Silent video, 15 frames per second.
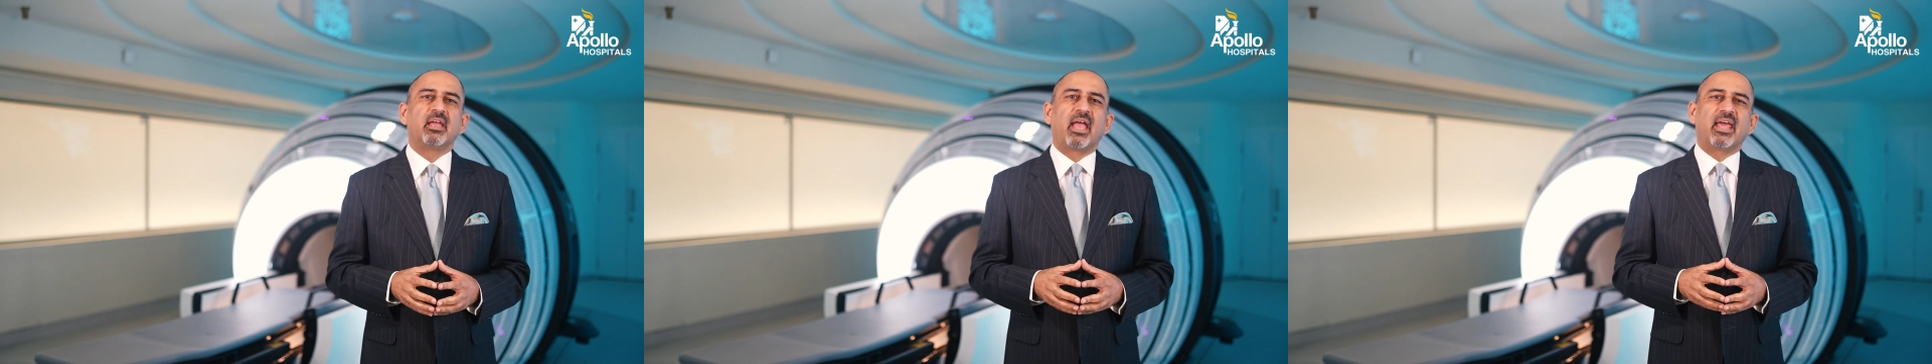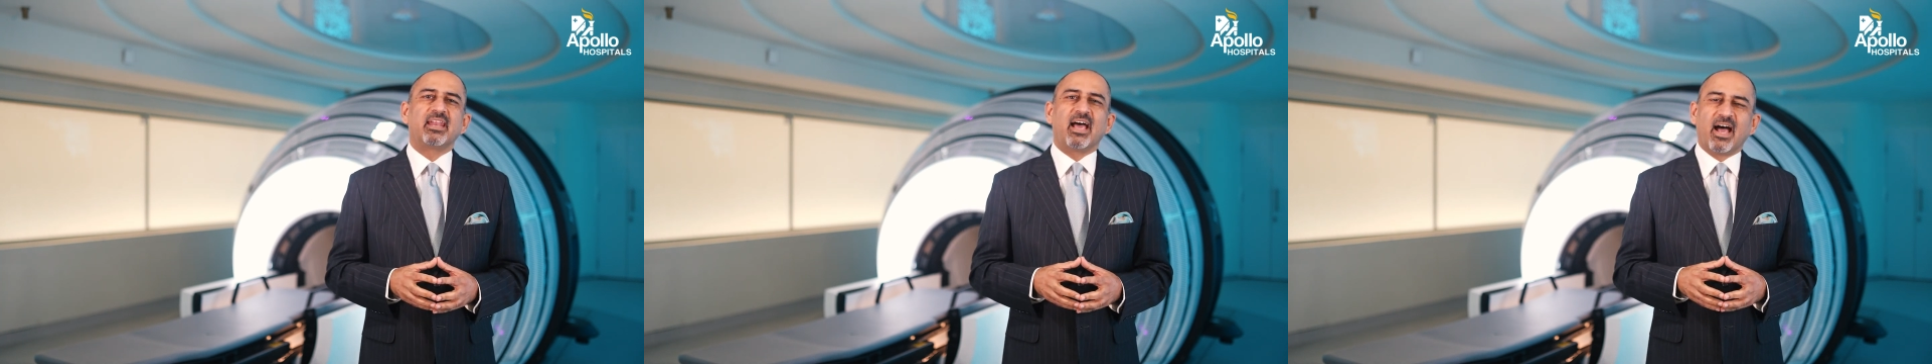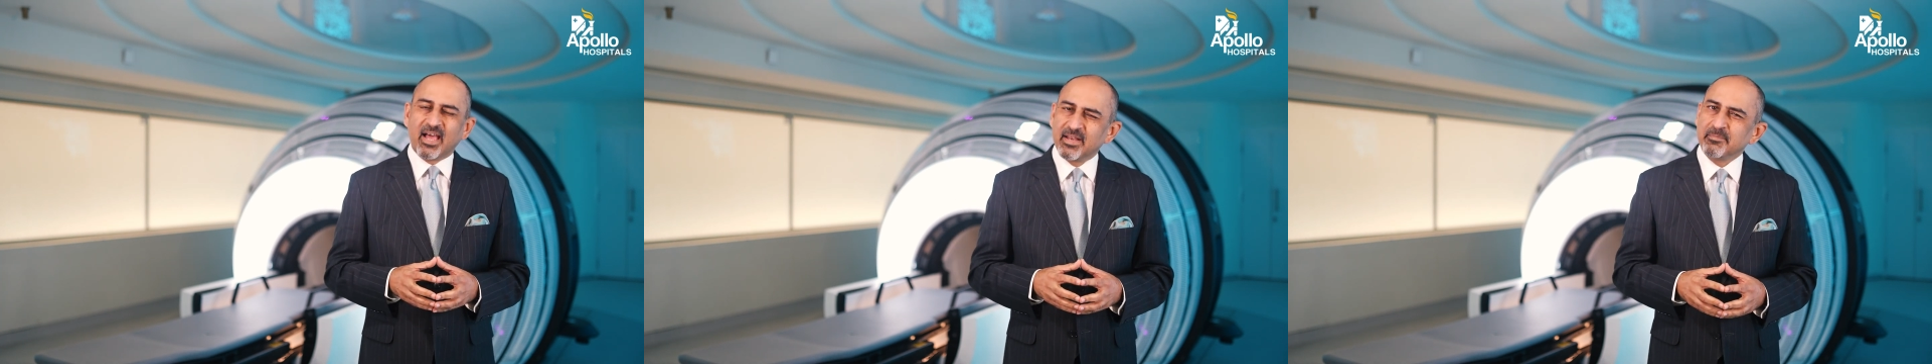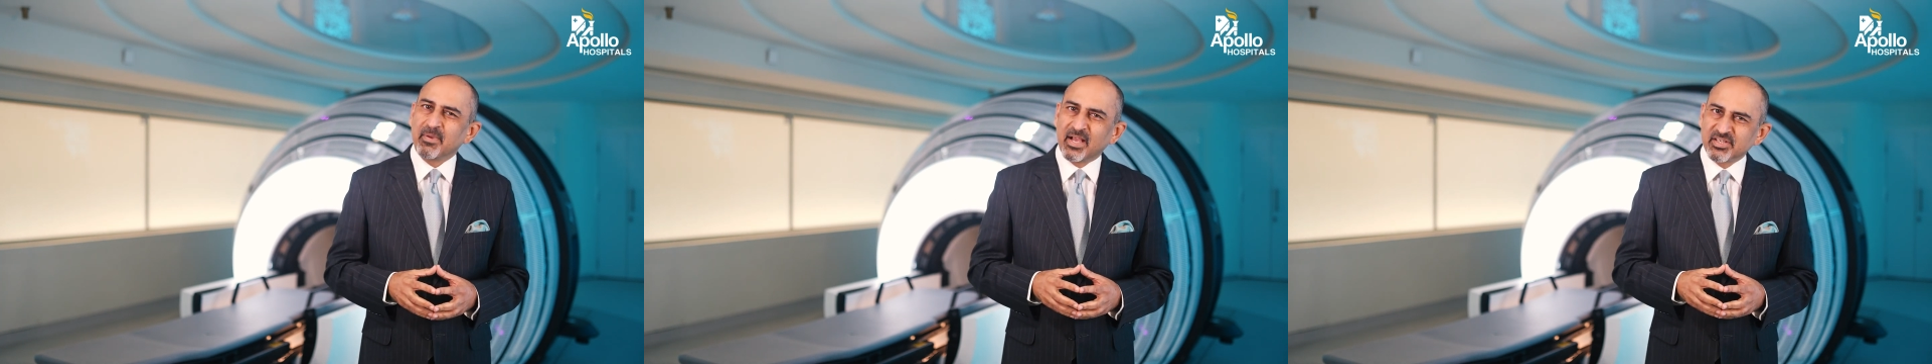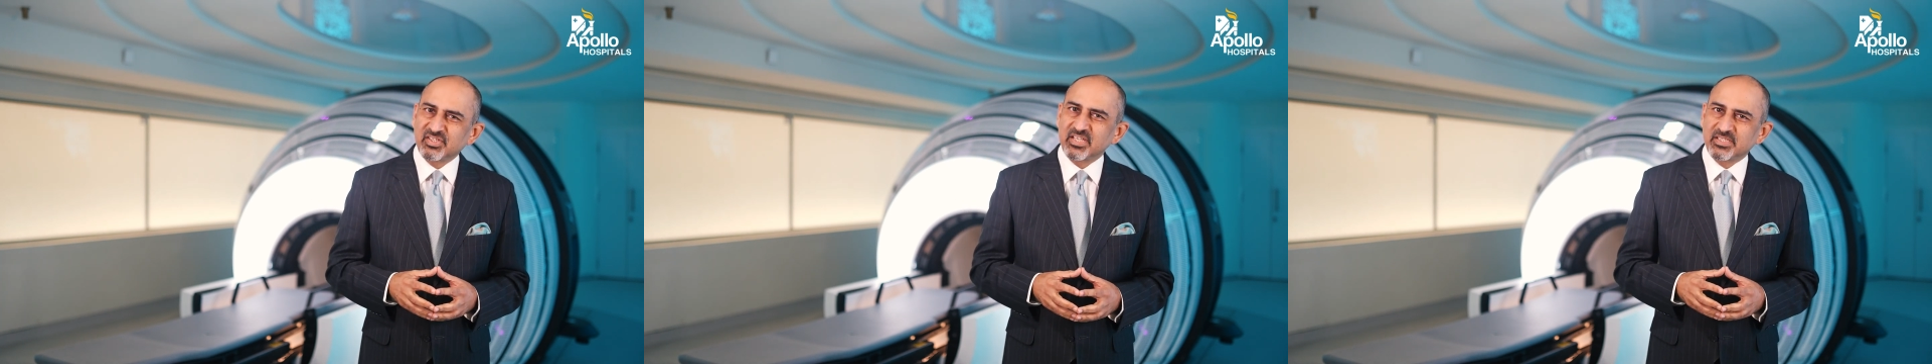an
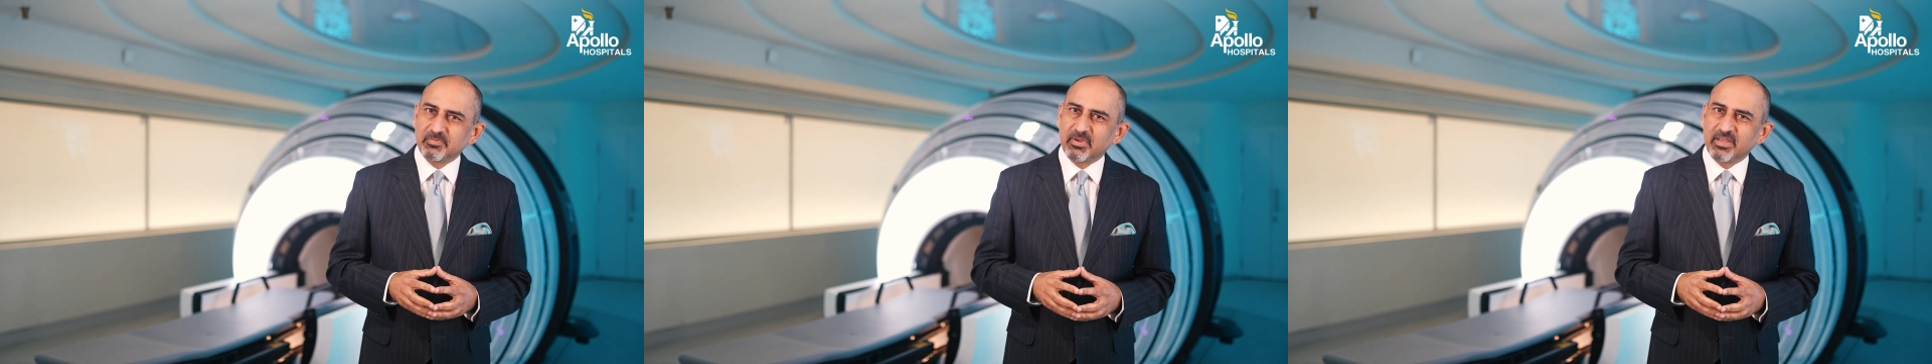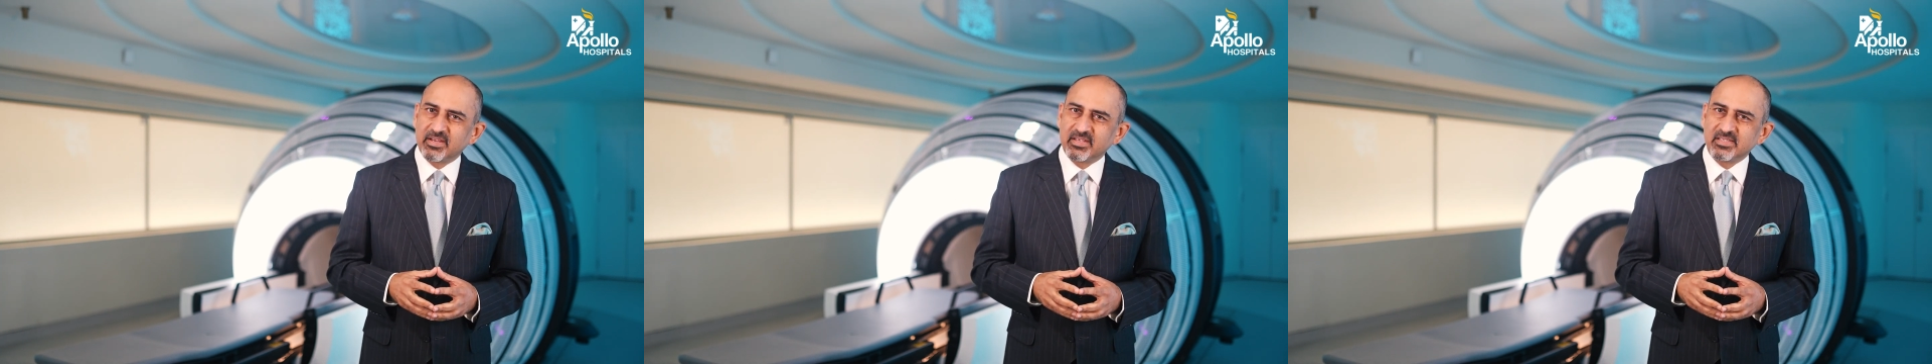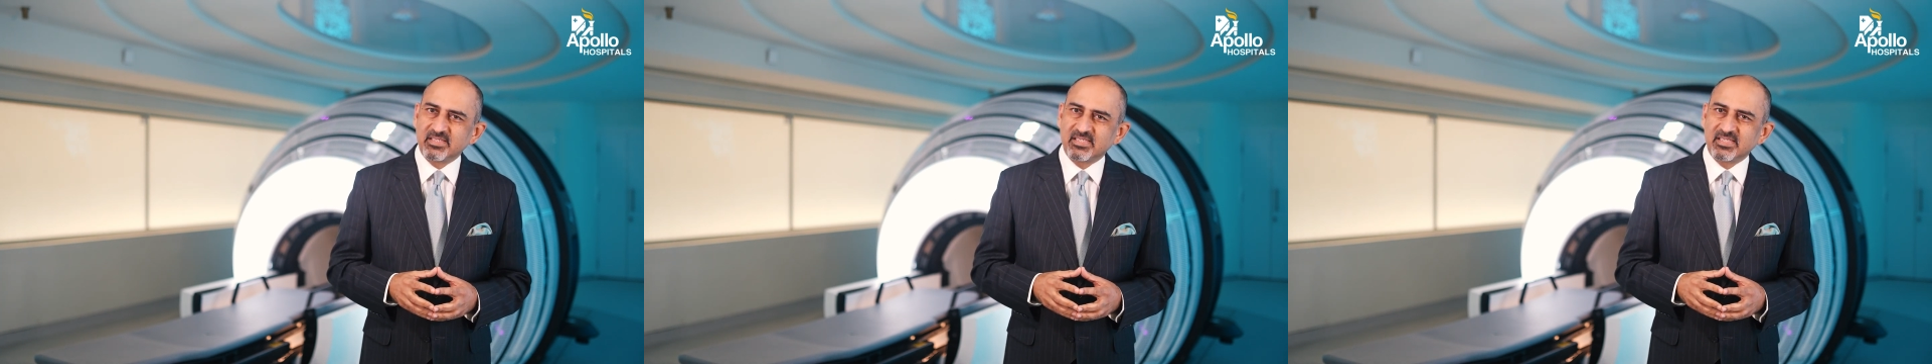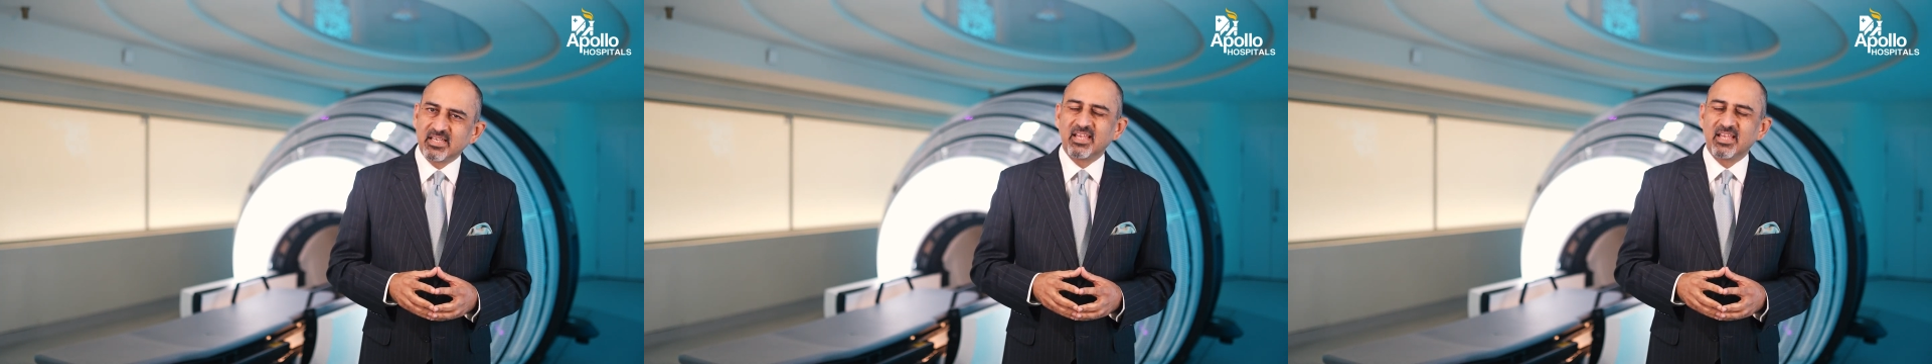unmatched experience